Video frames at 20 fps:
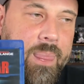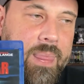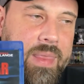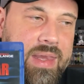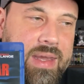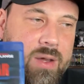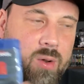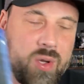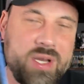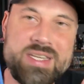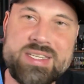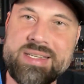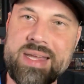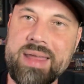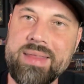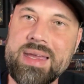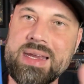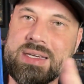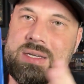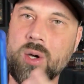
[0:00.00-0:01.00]
you could
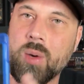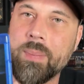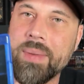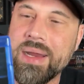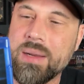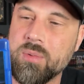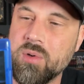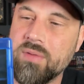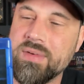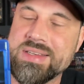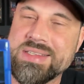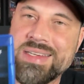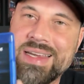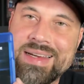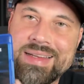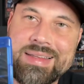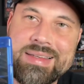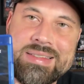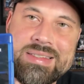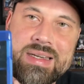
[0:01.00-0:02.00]
say they don't make movies
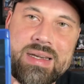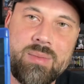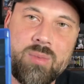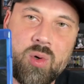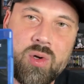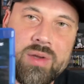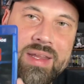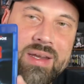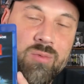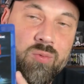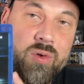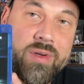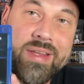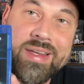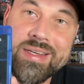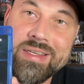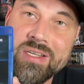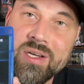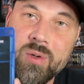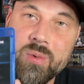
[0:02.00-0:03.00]
like this anymore, and they
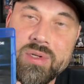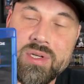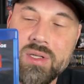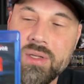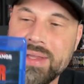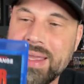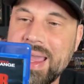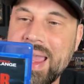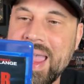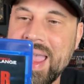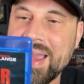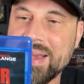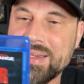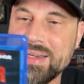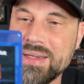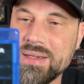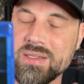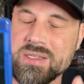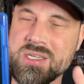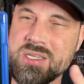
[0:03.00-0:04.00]
really don't. The
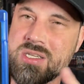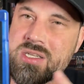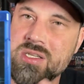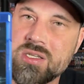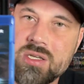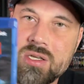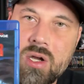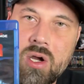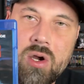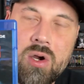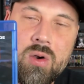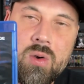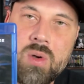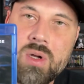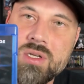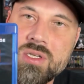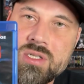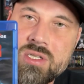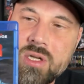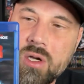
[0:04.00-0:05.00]
acting is so
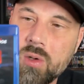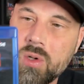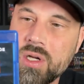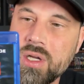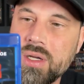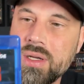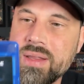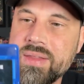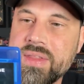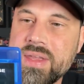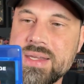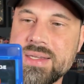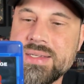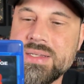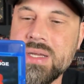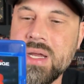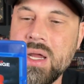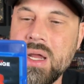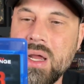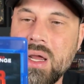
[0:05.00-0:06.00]
good in this.